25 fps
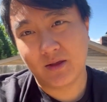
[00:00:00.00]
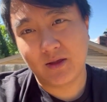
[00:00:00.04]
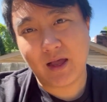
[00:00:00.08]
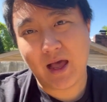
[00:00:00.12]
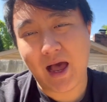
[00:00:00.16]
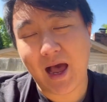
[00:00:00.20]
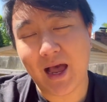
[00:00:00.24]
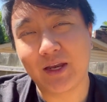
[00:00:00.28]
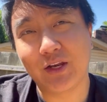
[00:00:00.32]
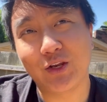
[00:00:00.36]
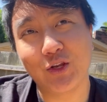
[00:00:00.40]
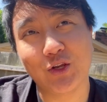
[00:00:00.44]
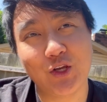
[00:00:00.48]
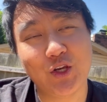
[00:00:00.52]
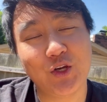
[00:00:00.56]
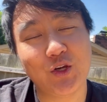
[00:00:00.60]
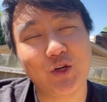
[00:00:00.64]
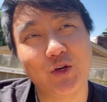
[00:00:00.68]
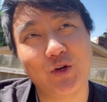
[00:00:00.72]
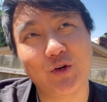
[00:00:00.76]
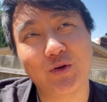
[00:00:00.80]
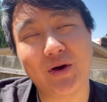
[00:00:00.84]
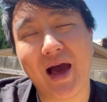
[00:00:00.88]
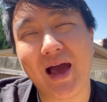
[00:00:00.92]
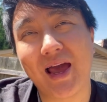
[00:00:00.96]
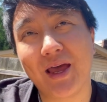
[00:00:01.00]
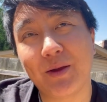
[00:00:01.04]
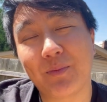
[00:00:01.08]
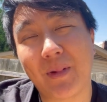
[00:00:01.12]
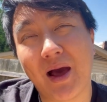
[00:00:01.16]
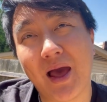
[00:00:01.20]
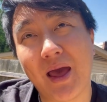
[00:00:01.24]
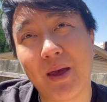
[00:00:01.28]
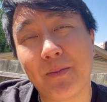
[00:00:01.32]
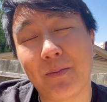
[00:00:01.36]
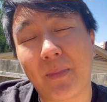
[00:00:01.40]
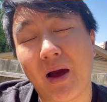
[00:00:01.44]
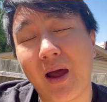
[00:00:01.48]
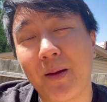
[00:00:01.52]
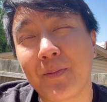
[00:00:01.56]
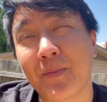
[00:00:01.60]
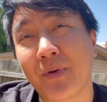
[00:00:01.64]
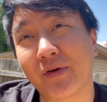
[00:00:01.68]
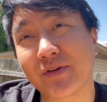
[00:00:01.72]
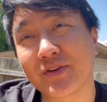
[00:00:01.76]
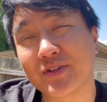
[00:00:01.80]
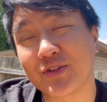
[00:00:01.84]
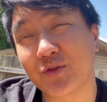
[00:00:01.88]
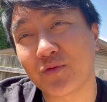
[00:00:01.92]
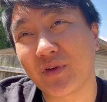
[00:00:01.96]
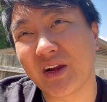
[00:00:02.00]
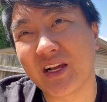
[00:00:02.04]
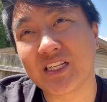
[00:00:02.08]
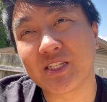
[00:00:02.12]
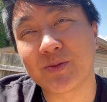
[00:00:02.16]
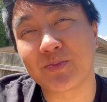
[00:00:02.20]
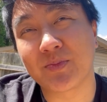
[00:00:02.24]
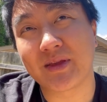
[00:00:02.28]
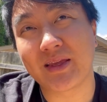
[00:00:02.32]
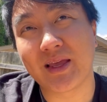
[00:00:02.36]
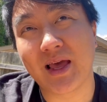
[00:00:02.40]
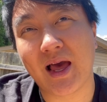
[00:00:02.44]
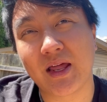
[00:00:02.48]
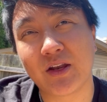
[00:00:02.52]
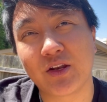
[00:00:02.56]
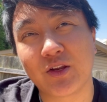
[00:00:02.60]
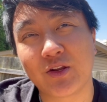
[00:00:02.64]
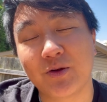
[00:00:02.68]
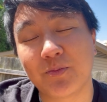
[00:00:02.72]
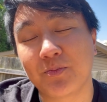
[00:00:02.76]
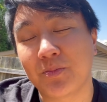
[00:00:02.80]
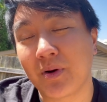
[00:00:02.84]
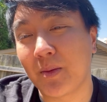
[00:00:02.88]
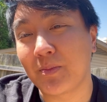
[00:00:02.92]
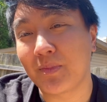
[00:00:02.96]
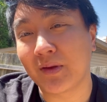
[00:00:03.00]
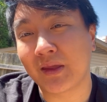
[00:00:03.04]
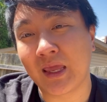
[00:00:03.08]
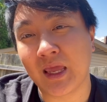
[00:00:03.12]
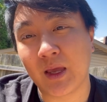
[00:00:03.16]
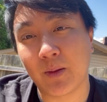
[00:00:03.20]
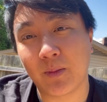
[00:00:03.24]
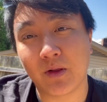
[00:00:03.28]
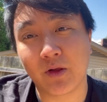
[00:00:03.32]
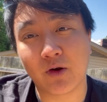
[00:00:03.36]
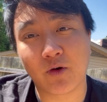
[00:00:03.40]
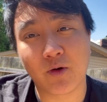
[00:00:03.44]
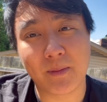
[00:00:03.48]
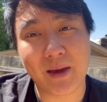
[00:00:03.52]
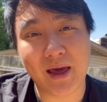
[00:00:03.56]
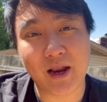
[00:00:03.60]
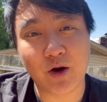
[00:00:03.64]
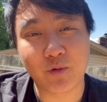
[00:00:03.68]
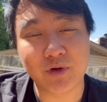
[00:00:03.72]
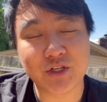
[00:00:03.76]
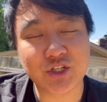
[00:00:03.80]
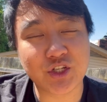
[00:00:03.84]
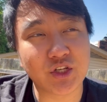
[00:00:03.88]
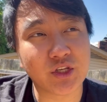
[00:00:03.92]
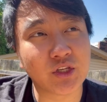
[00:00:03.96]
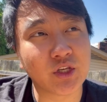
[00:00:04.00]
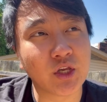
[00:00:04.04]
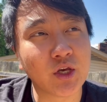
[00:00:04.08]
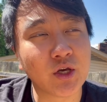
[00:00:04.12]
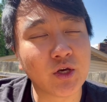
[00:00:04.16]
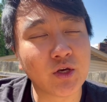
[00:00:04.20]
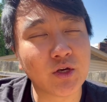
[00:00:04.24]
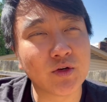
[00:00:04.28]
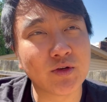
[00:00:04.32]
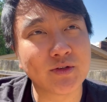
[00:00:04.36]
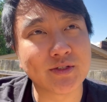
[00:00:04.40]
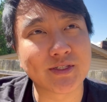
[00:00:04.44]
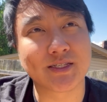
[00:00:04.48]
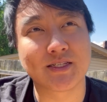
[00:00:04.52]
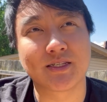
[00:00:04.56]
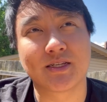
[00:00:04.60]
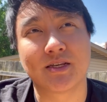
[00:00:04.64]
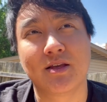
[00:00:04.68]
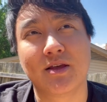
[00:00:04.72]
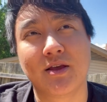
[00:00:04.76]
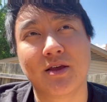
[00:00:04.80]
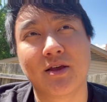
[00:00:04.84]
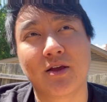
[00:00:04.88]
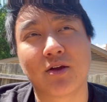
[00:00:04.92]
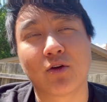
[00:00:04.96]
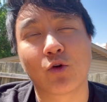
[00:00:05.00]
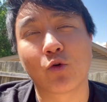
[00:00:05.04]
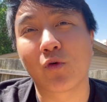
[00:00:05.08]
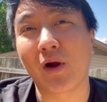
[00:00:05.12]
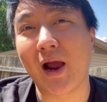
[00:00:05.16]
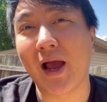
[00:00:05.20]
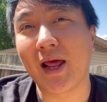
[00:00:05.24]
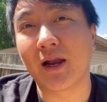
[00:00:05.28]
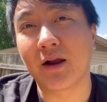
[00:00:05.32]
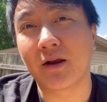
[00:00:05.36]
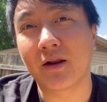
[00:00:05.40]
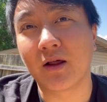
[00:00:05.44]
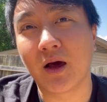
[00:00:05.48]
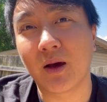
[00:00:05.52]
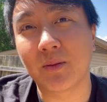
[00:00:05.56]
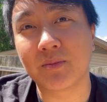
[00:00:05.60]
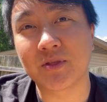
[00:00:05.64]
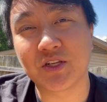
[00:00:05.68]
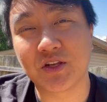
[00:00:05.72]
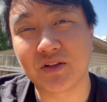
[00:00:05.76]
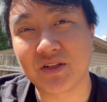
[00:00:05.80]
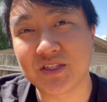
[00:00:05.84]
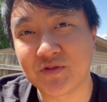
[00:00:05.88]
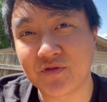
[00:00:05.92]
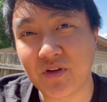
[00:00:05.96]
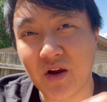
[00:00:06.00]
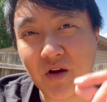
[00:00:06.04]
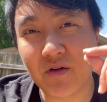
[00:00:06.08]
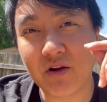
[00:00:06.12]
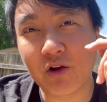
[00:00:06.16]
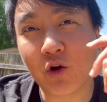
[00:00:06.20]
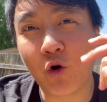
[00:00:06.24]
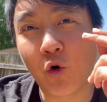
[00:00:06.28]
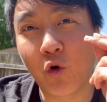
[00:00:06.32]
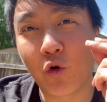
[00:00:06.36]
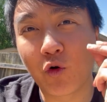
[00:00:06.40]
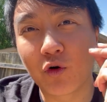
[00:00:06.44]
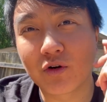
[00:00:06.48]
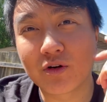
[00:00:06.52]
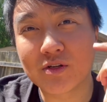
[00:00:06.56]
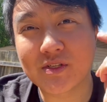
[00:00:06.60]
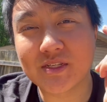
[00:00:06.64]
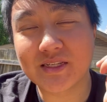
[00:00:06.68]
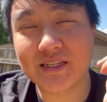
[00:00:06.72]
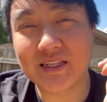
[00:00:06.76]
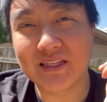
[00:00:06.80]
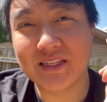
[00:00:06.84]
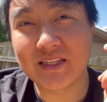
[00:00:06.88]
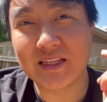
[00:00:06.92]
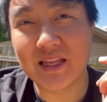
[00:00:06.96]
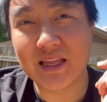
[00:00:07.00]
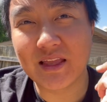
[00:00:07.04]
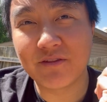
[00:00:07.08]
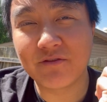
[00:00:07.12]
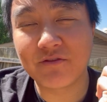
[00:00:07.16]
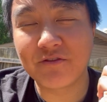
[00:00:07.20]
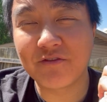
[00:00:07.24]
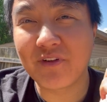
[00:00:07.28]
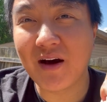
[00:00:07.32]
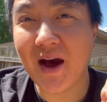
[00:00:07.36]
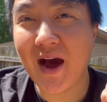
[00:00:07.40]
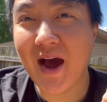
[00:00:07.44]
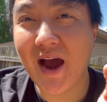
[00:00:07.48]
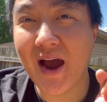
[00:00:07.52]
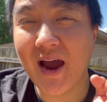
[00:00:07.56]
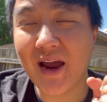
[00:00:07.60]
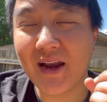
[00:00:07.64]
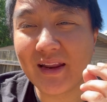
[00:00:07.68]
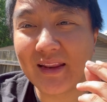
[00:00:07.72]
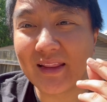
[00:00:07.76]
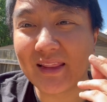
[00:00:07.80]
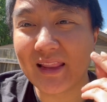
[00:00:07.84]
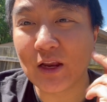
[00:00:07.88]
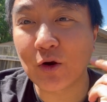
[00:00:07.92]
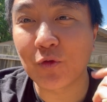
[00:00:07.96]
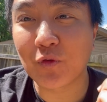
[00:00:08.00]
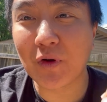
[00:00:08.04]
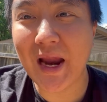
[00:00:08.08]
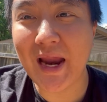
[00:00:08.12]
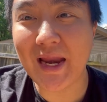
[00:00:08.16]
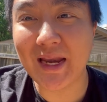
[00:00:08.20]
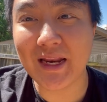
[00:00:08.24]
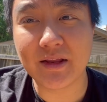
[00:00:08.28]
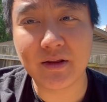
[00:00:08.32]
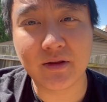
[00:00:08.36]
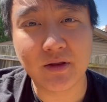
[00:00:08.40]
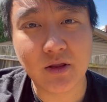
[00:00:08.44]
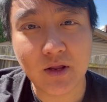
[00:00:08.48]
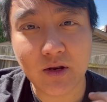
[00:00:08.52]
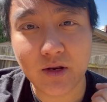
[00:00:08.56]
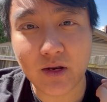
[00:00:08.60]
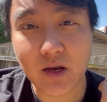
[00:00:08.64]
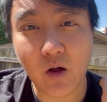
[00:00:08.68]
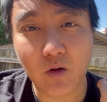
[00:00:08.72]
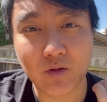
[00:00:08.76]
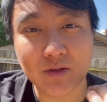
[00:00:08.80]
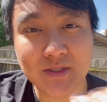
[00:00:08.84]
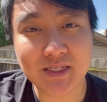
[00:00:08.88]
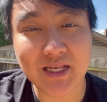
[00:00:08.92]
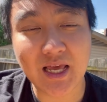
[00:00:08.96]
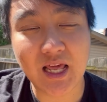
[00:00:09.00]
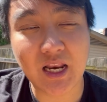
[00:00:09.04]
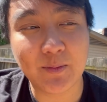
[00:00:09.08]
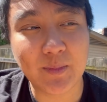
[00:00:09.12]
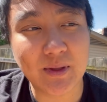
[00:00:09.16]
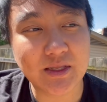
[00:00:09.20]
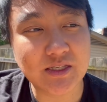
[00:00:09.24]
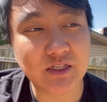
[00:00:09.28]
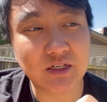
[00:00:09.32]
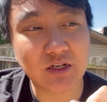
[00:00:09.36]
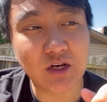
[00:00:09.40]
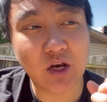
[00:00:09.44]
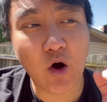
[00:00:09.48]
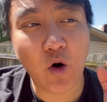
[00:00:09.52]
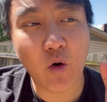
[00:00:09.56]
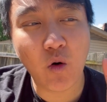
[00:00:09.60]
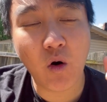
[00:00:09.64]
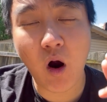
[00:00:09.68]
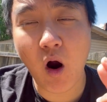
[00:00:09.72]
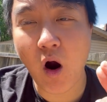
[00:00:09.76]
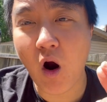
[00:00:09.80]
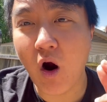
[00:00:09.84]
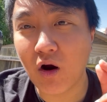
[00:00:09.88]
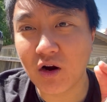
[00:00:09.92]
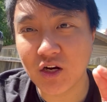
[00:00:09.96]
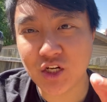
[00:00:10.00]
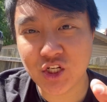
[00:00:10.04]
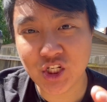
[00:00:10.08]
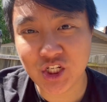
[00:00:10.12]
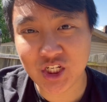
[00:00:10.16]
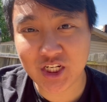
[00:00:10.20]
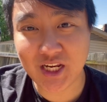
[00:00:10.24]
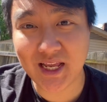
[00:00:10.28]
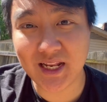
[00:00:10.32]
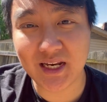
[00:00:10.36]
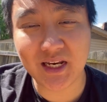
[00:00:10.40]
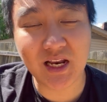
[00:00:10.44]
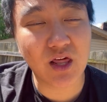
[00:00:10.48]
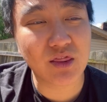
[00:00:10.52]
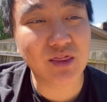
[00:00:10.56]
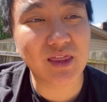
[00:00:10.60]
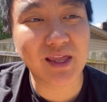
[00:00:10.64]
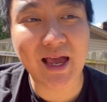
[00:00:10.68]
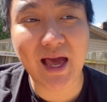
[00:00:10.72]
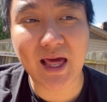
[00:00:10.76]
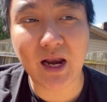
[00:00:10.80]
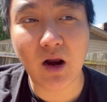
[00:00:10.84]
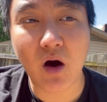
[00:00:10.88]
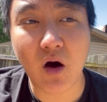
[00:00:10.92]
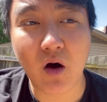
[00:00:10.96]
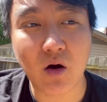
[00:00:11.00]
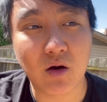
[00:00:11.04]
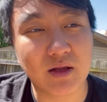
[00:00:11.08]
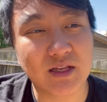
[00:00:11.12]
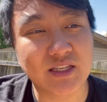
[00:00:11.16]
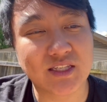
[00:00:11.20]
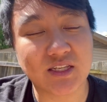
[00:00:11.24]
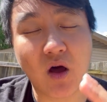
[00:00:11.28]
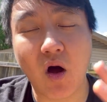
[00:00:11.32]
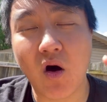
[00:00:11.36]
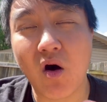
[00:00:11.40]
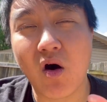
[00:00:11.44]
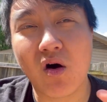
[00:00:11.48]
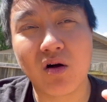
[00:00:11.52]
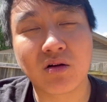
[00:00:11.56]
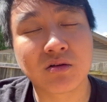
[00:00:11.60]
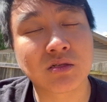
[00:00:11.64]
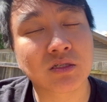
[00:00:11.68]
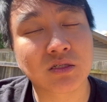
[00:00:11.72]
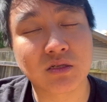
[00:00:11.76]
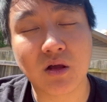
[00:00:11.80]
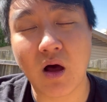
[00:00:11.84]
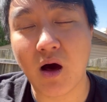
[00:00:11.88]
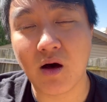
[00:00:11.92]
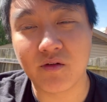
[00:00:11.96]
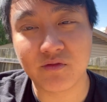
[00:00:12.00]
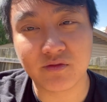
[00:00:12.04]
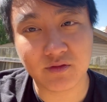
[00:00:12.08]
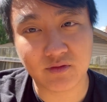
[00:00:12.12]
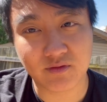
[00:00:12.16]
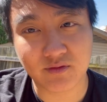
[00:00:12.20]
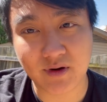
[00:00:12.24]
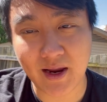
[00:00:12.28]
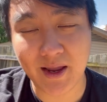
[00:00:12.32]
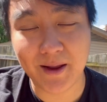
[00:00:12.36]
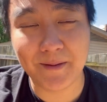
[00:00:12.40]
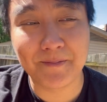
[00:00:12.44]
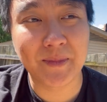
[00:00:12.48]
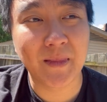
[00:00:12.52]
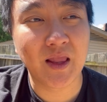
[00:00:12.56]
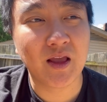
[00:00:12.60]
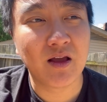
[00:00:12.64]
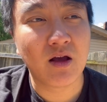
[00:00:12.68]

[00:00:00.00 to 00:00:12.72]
My personal recipe, I do puppy kibble, it don't matter what you use. Grind it up till it's very coarse and fine and grainy. No sediments, no hard shit, nothing at all. It's all soft, right?